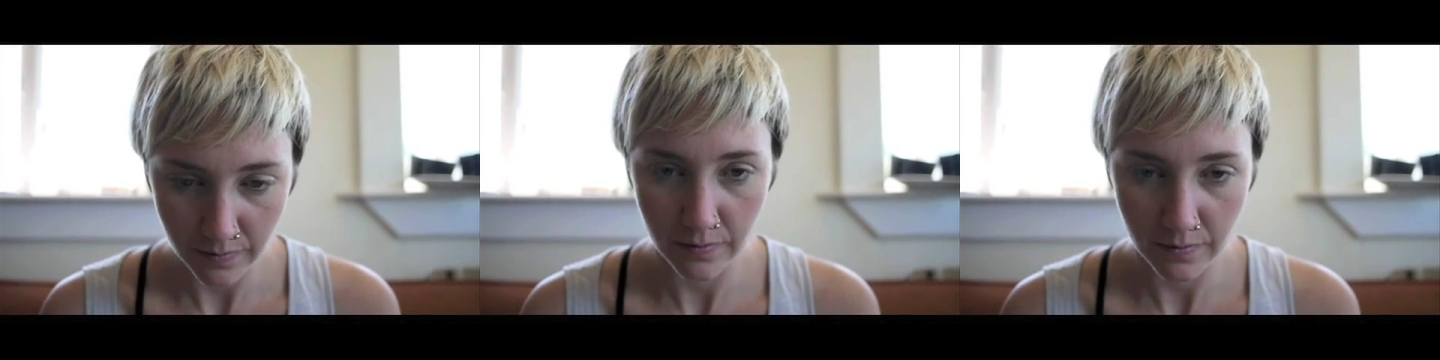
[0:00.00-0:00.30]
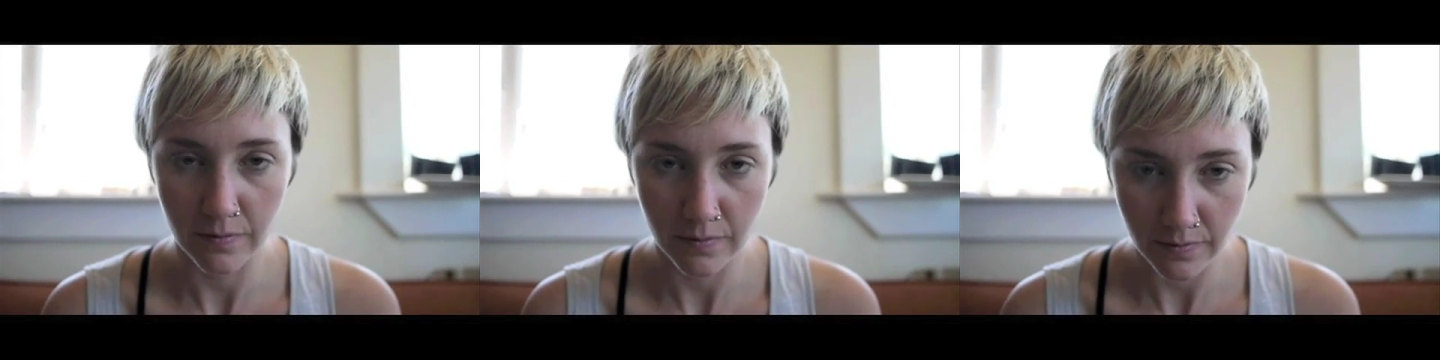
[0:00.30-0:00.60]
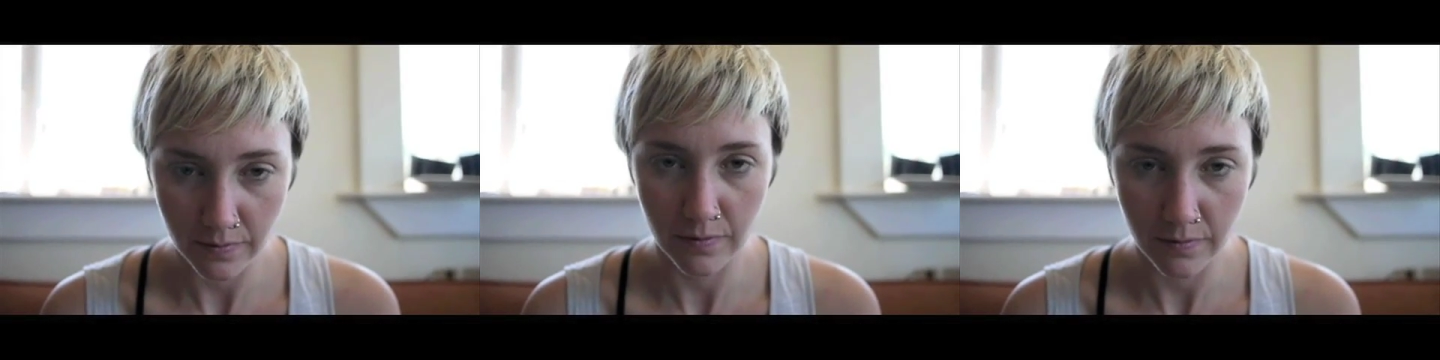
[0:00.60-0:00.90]
And
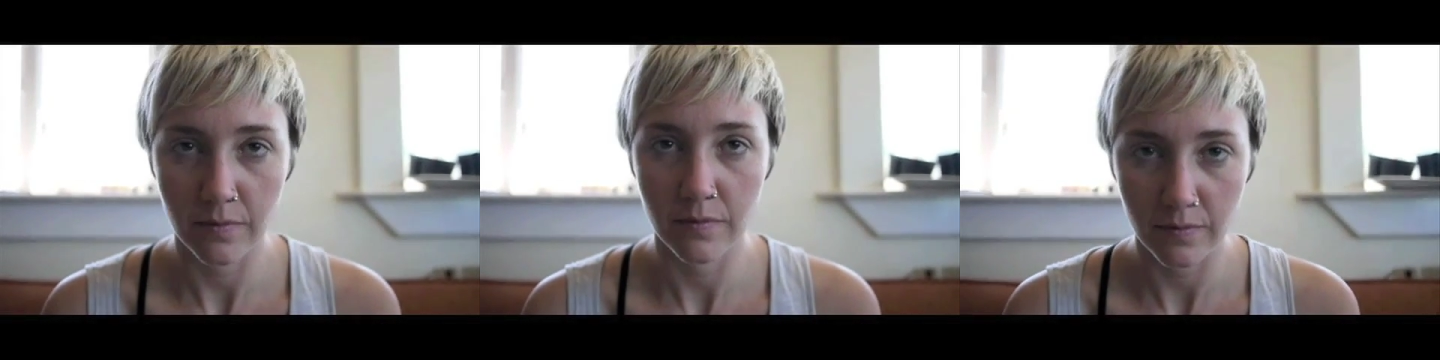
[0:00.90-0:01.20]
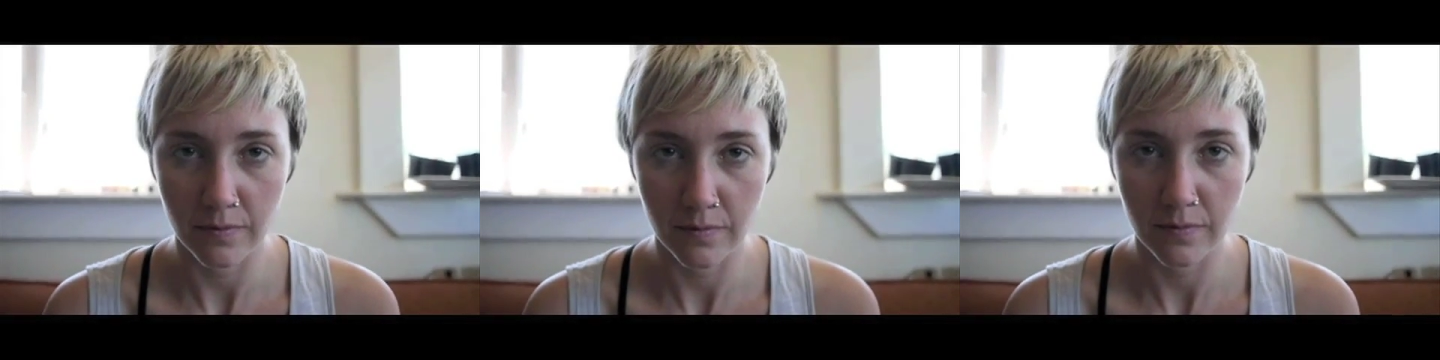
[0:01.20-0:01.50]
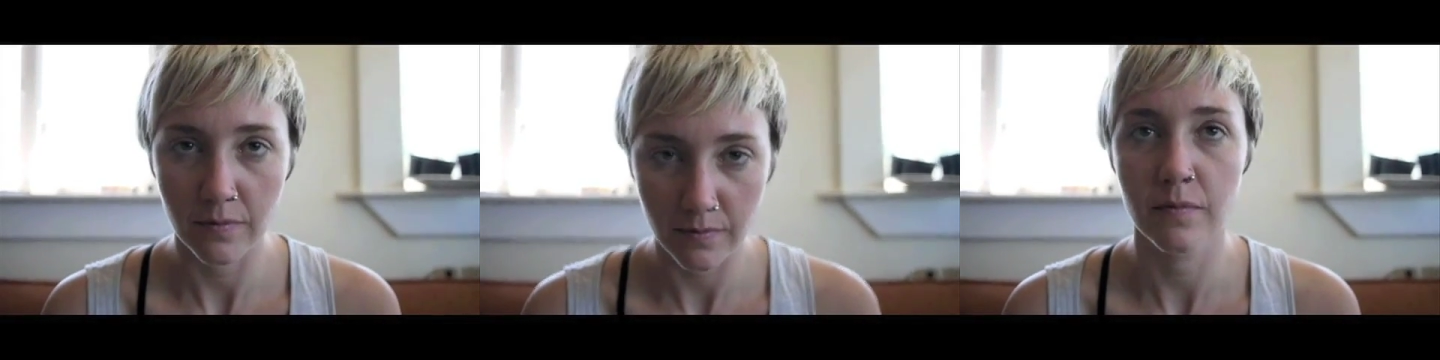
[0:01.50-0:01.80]
again,
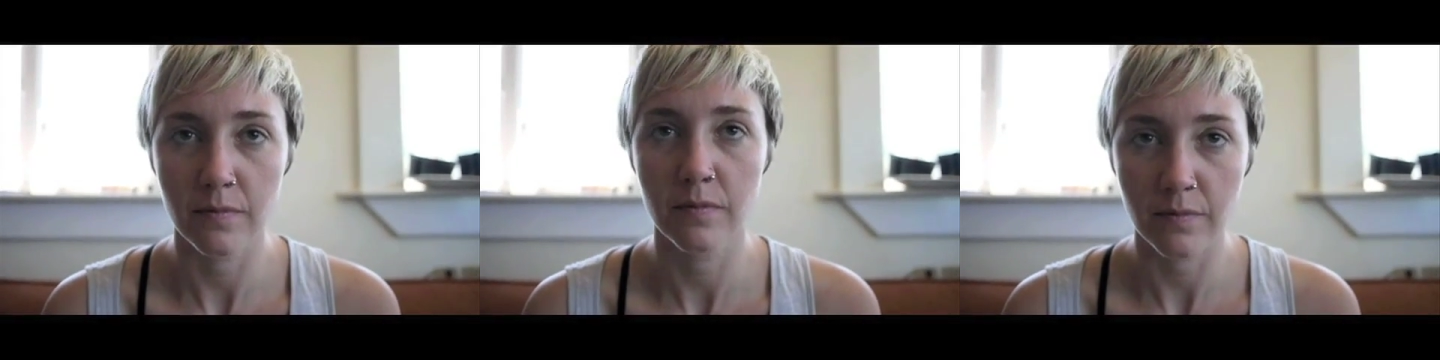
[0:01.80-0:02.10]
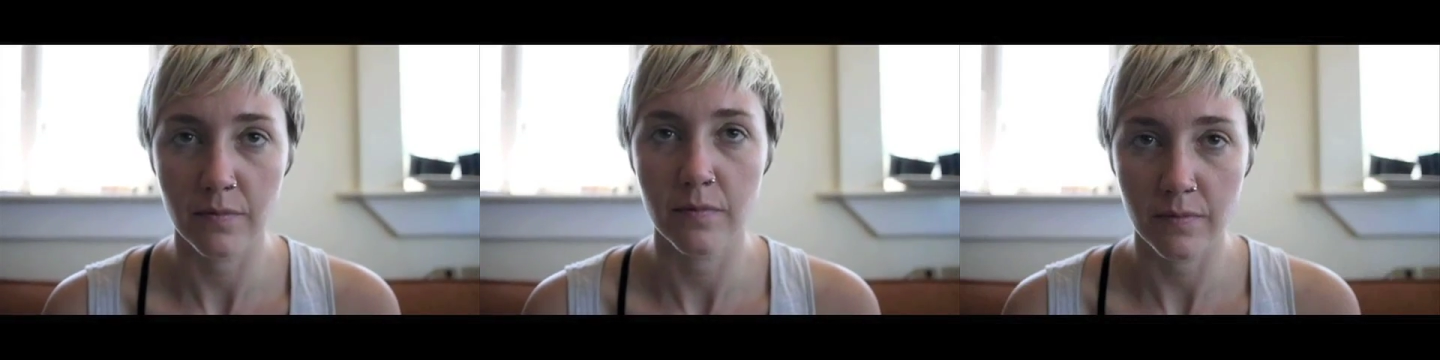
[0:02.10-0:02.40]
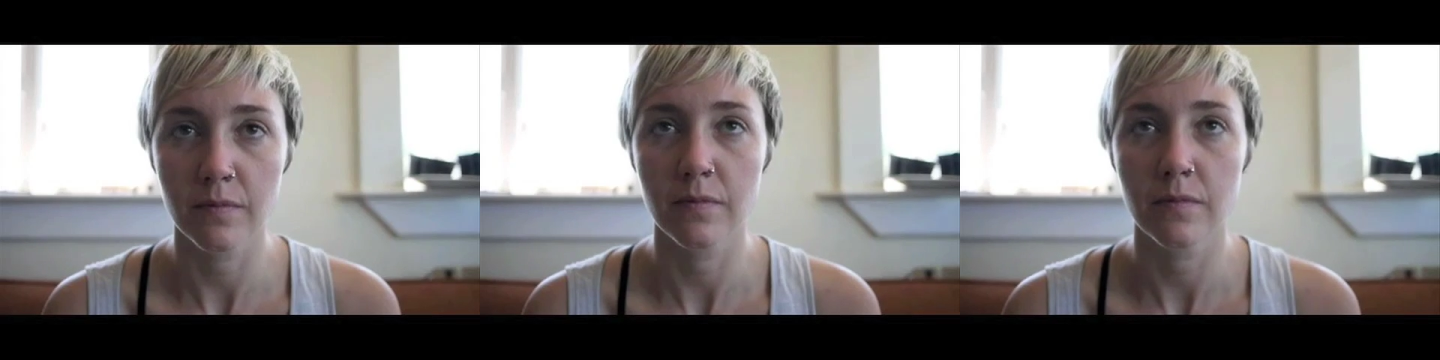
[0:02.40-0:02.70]
each chunk is
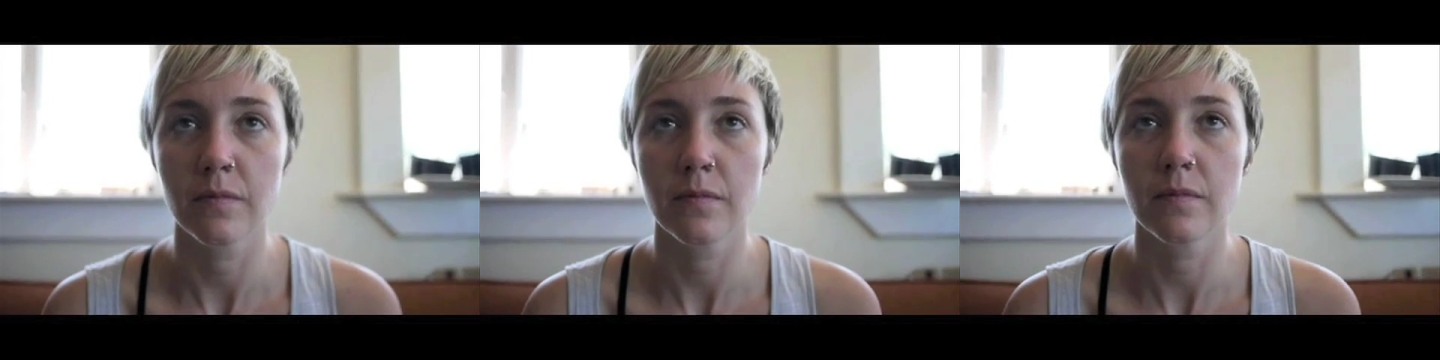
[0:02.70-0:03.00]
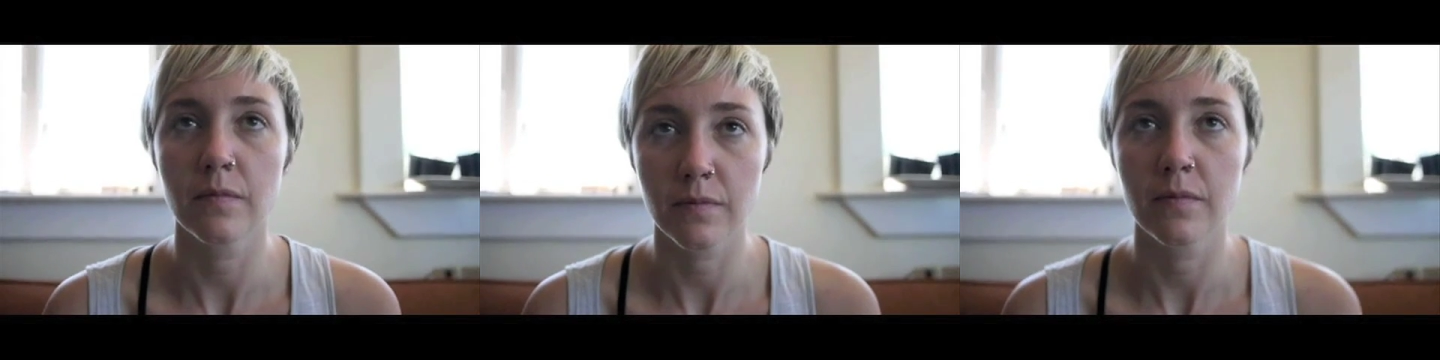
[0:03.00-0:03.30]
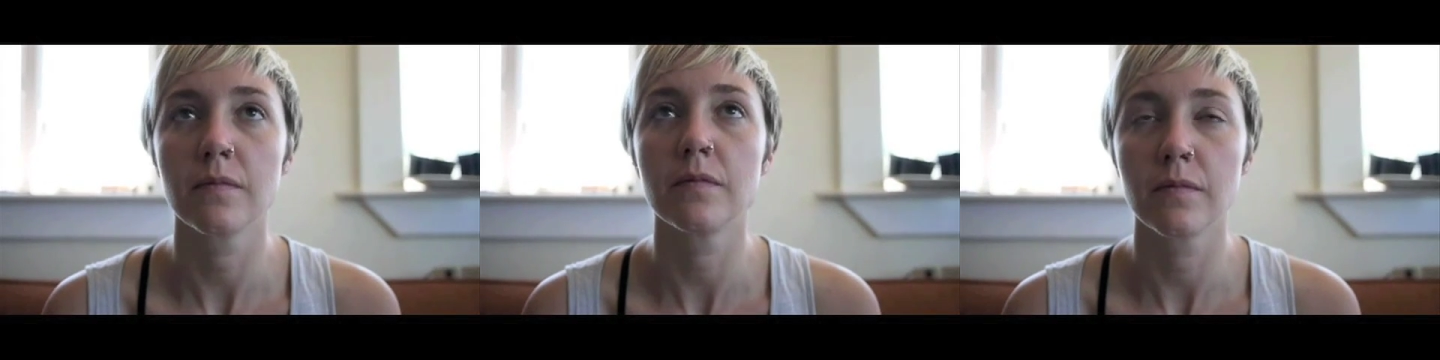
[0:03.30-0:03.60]
randomized frames.